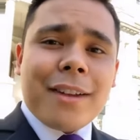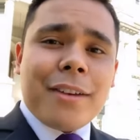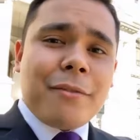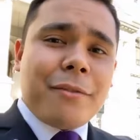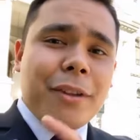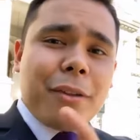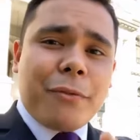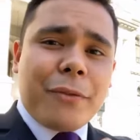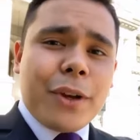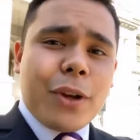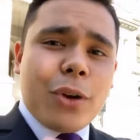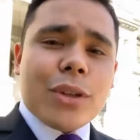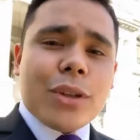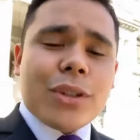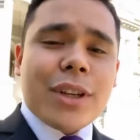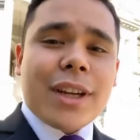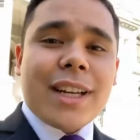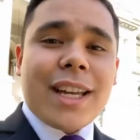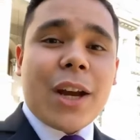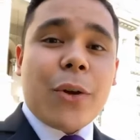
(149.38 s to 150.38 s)
Feel free to
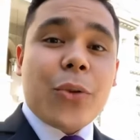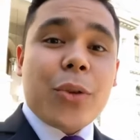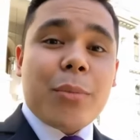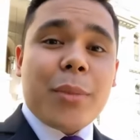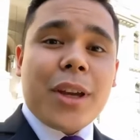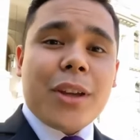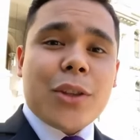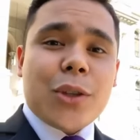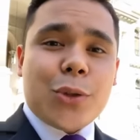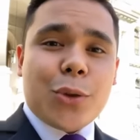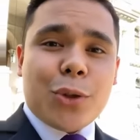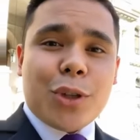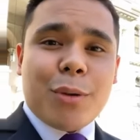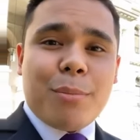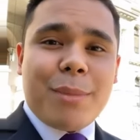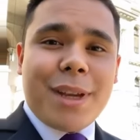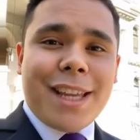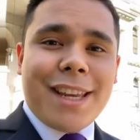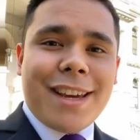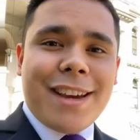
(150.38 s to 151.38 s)
also connect with me on
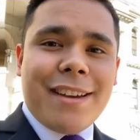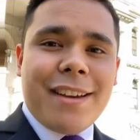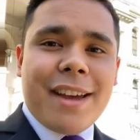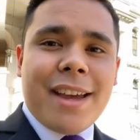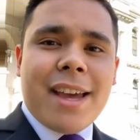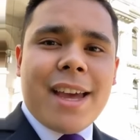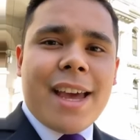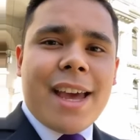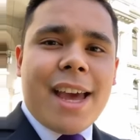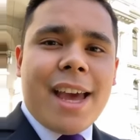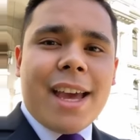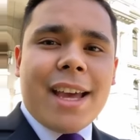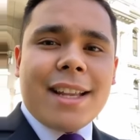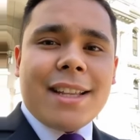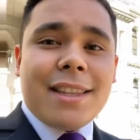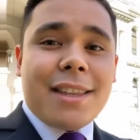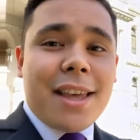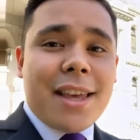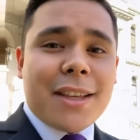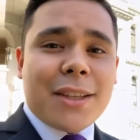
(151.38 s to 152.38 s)
social media.
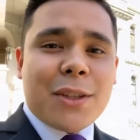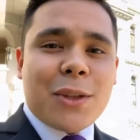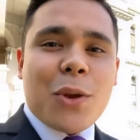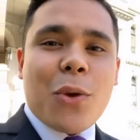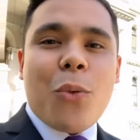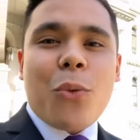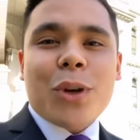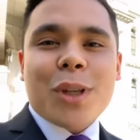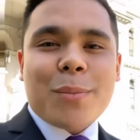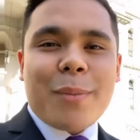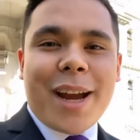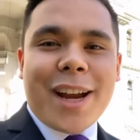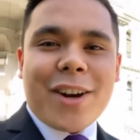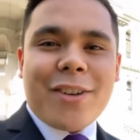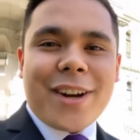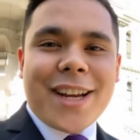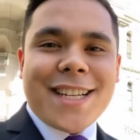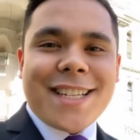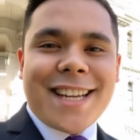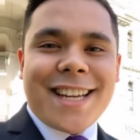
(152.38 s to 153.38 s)
And this was my
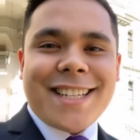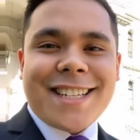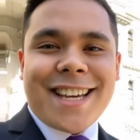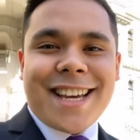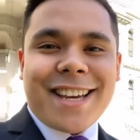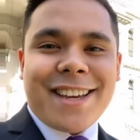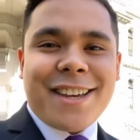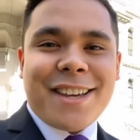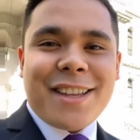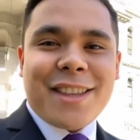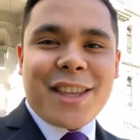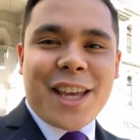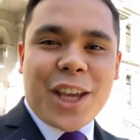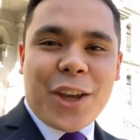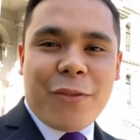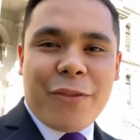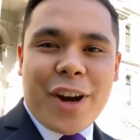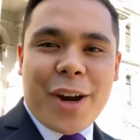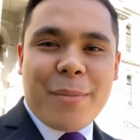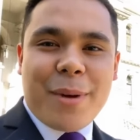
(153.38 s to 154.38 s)
Great Dane Day. Thank
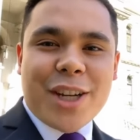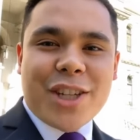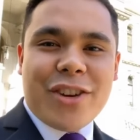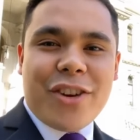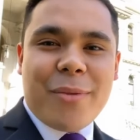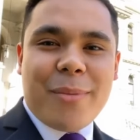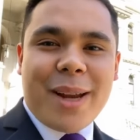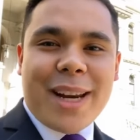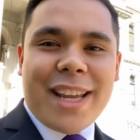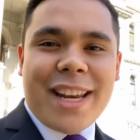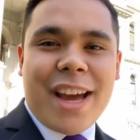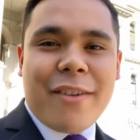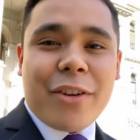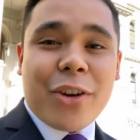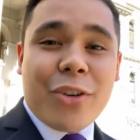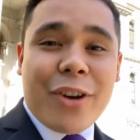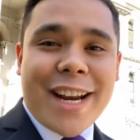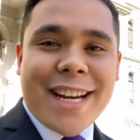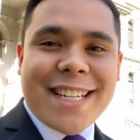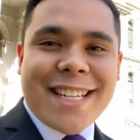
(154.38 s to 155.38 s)
you very much, everybody, and have a
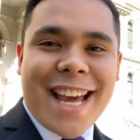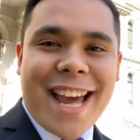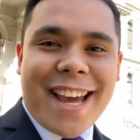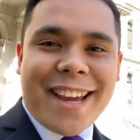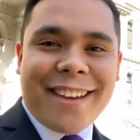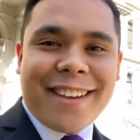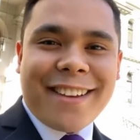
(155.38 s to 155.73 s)
great day.